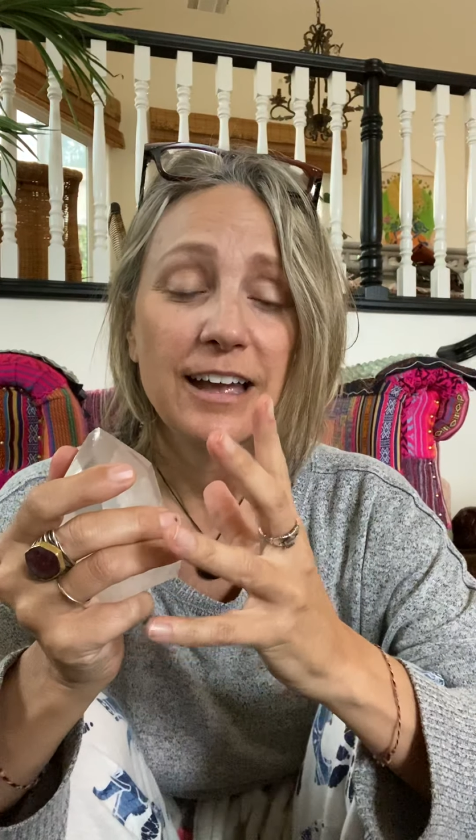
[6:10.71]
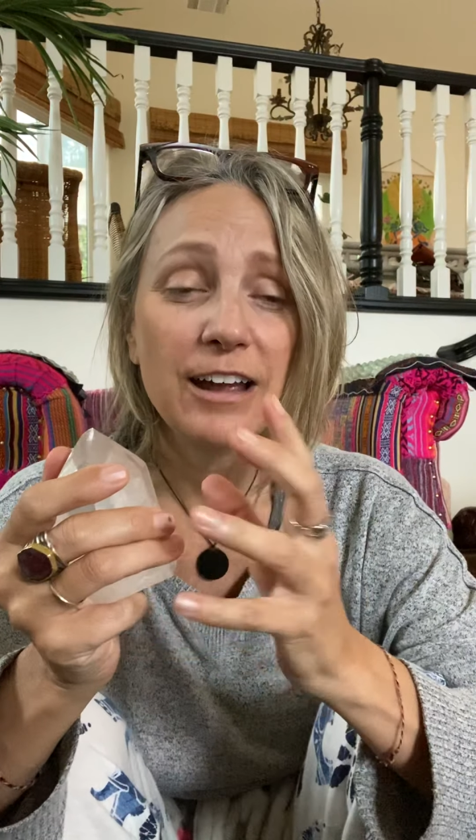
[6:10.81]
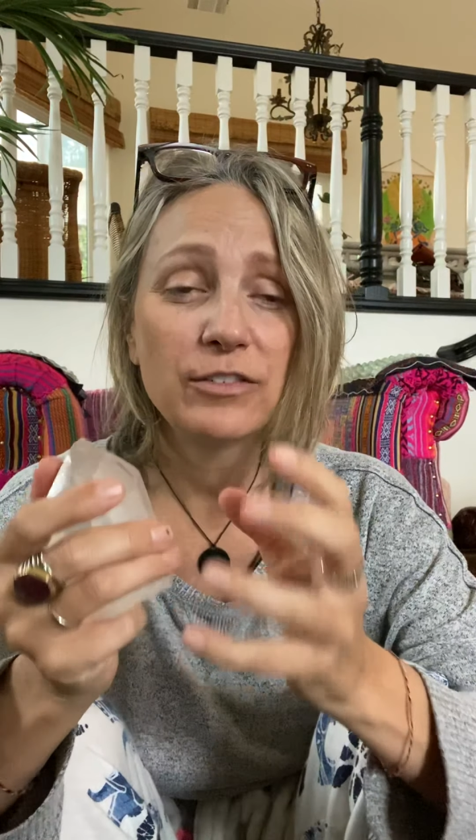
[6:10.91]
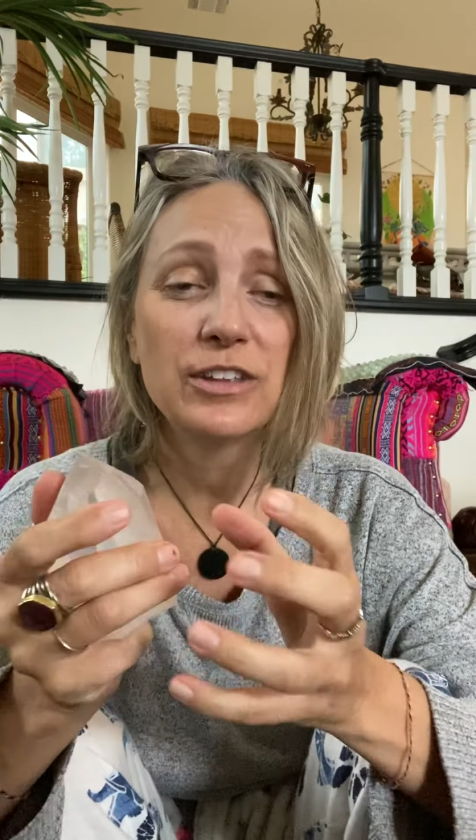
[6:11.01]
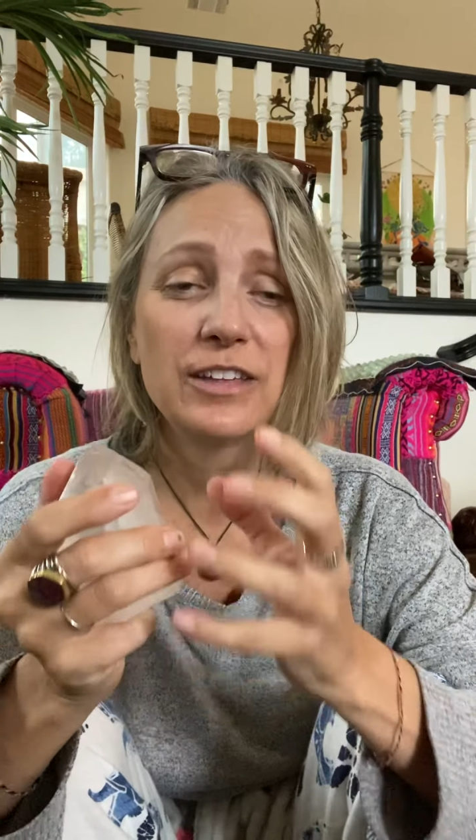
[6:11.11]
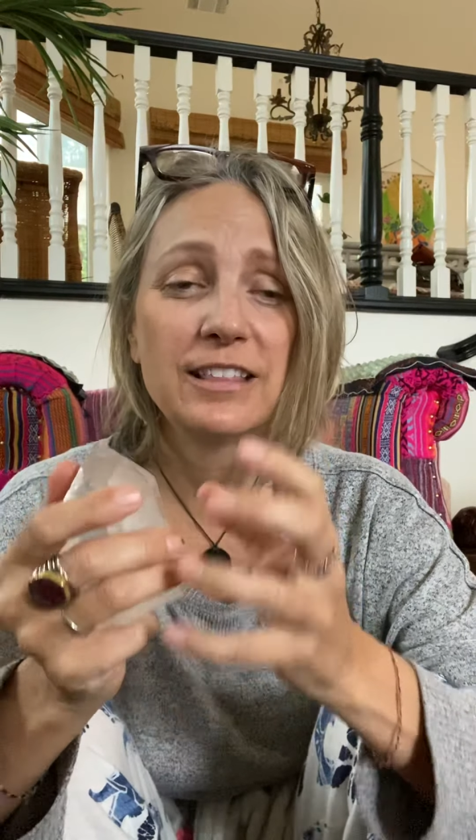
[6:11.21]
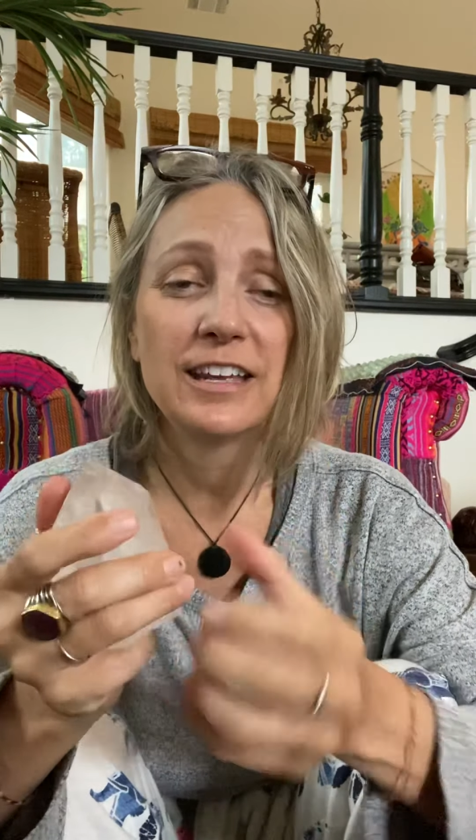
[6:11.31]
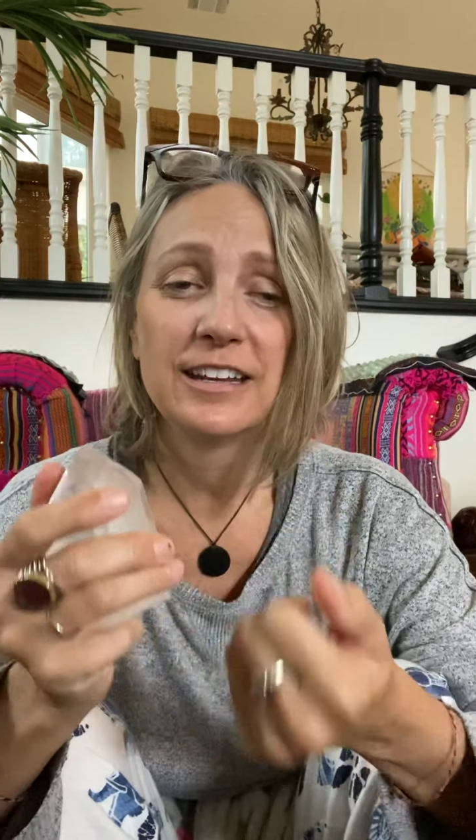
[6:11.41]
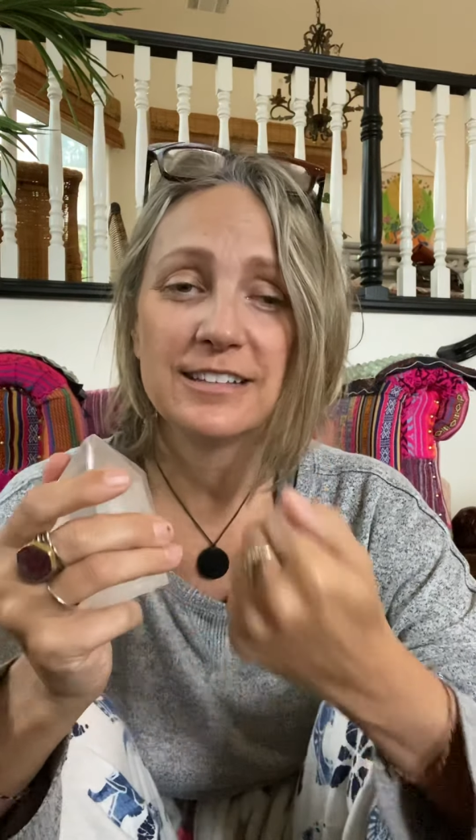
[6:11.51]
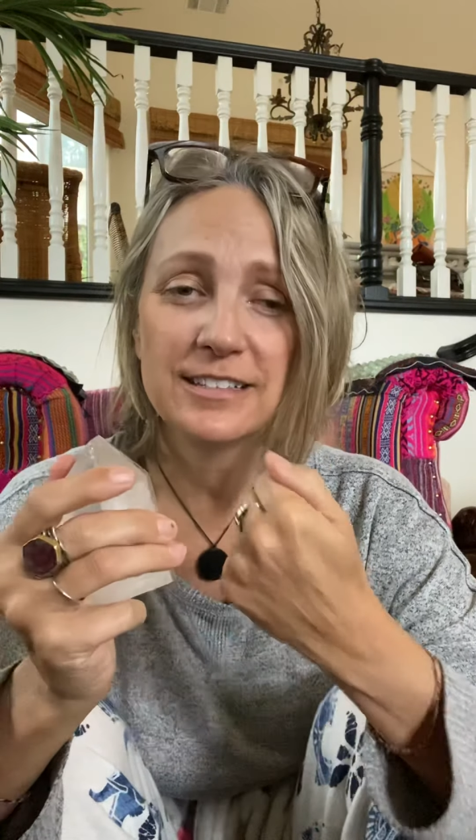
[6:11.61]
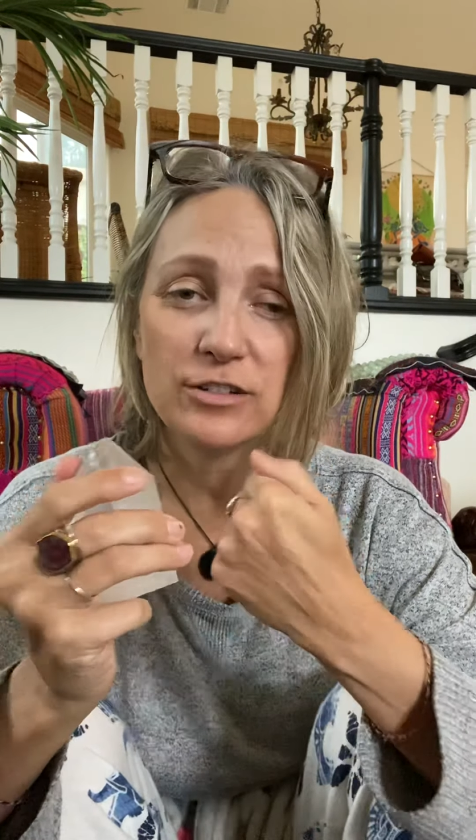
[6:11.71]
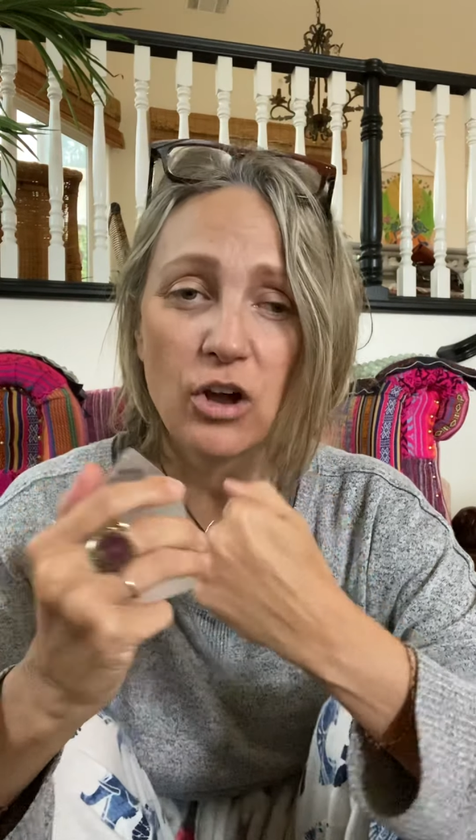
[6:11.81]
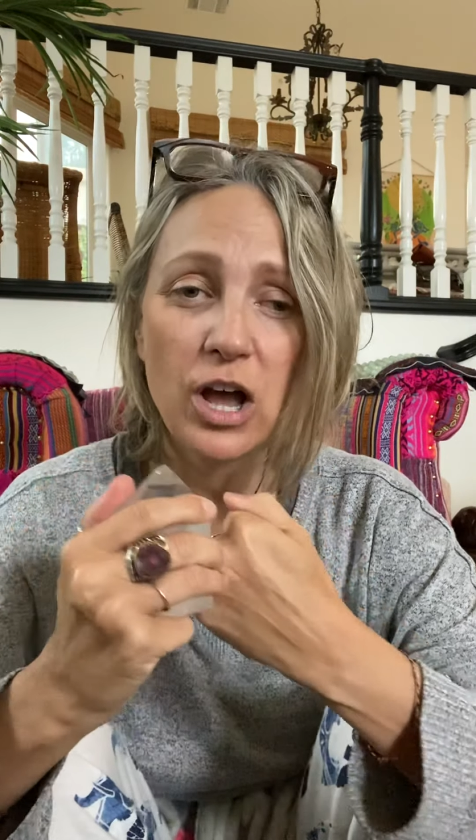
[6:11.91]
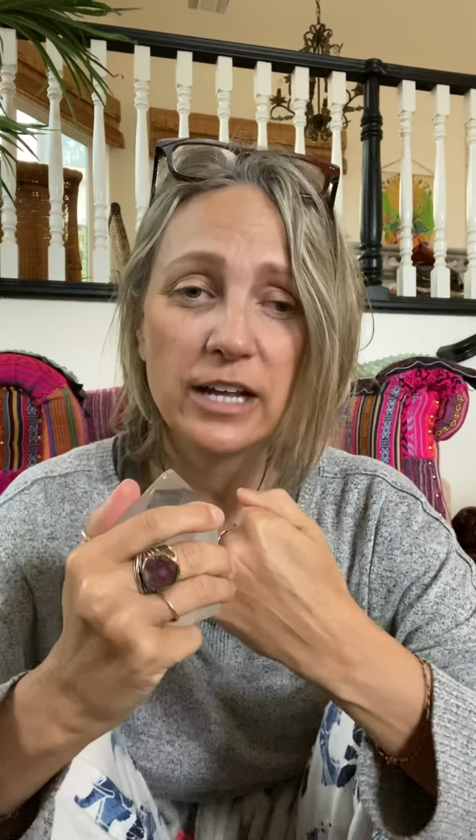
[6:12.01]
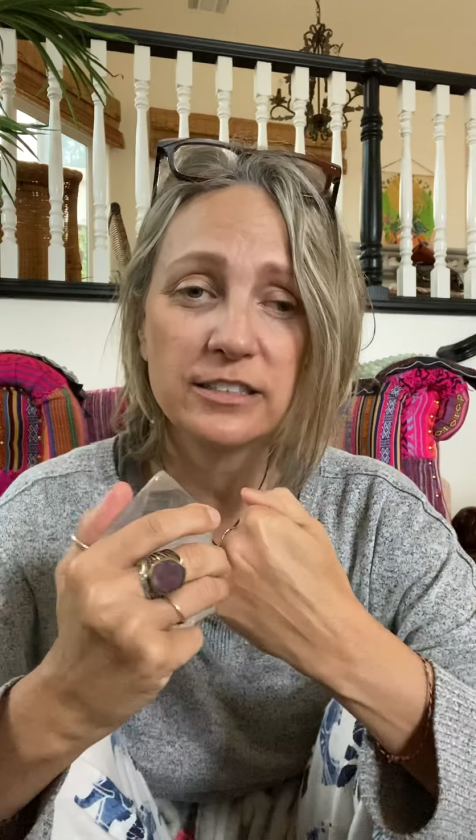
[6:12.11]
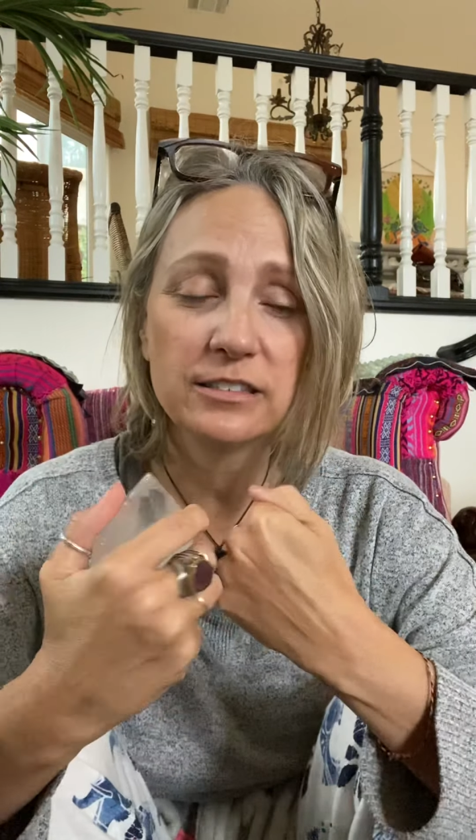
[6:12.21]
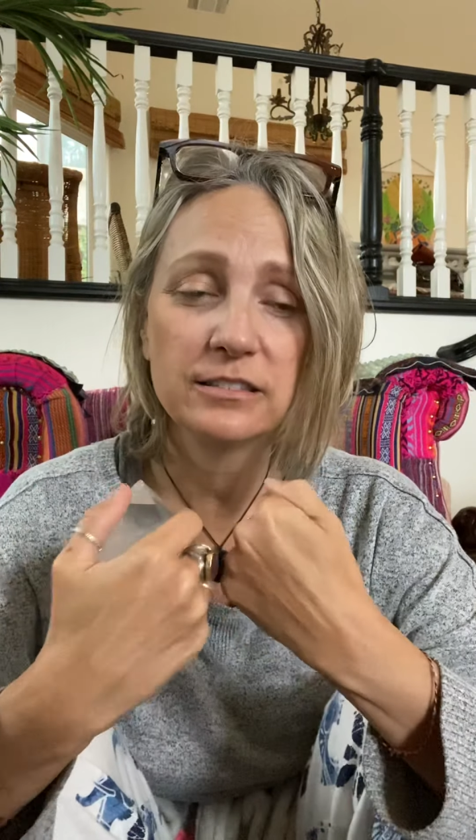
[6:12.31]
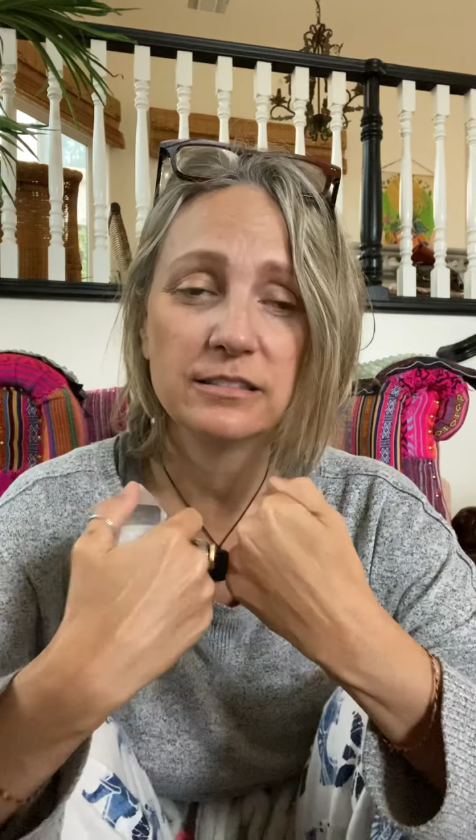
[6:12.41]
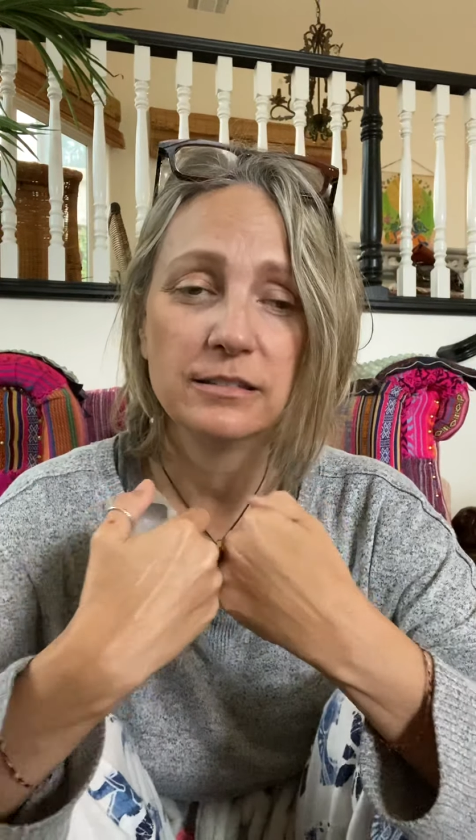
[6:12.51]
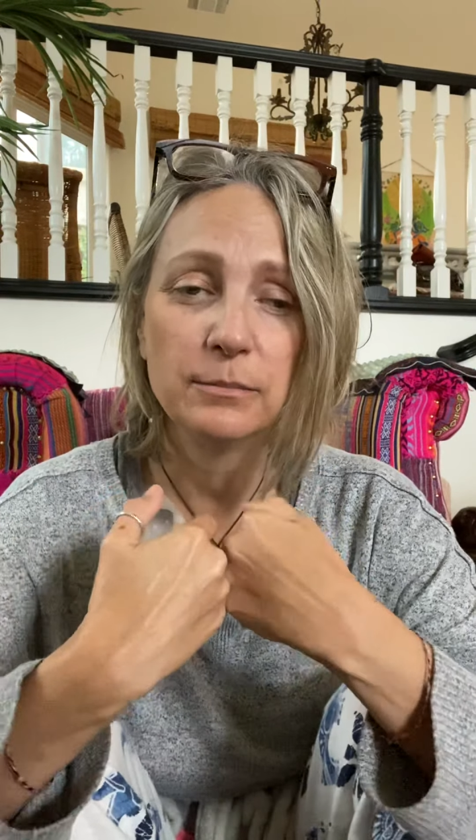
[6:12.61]
everything that is not
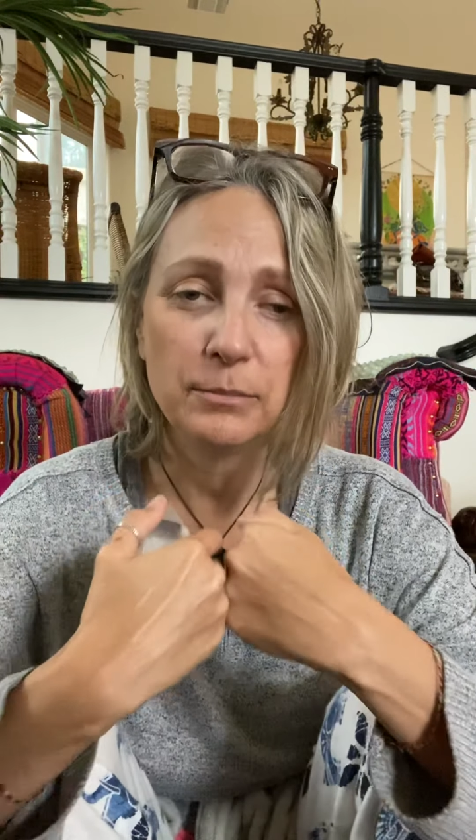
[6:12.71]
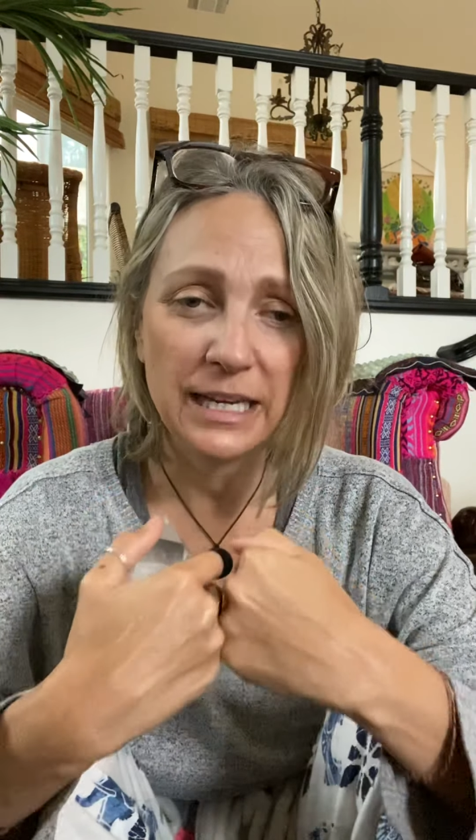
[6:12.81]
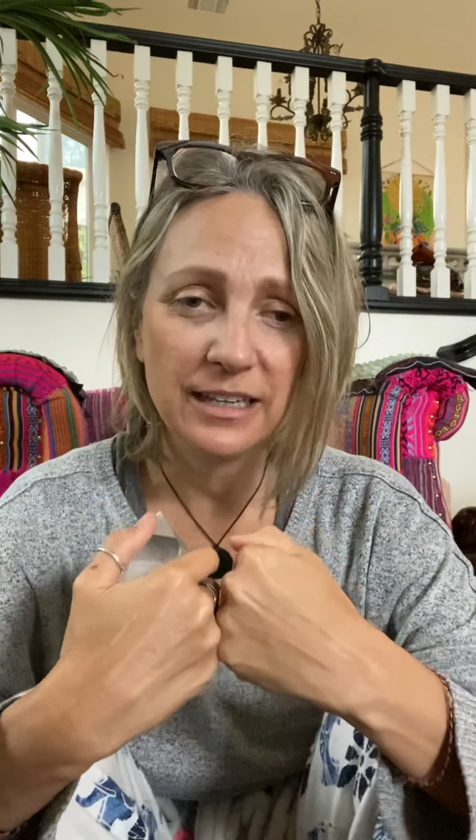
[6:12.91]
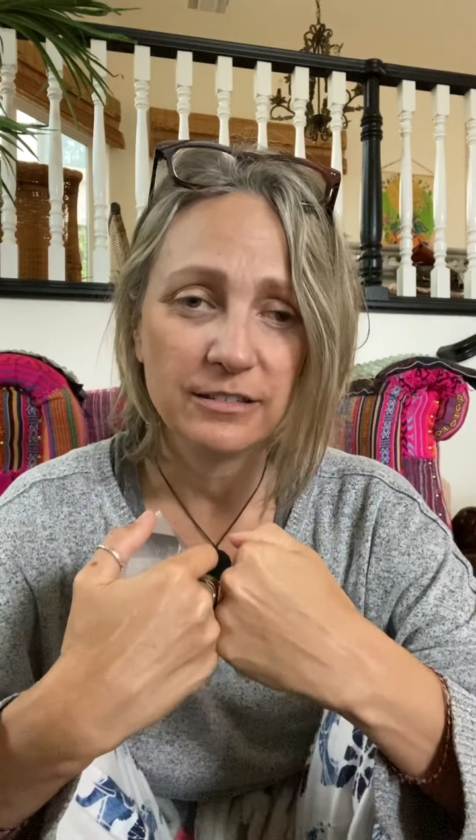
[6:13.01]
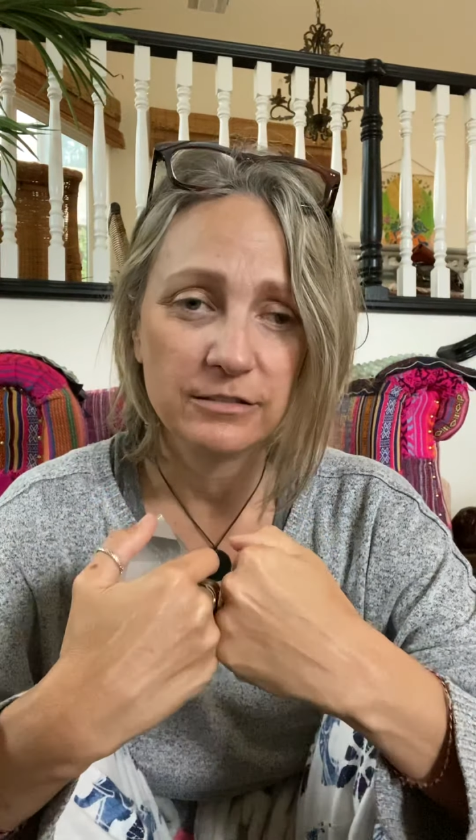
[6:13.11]
me.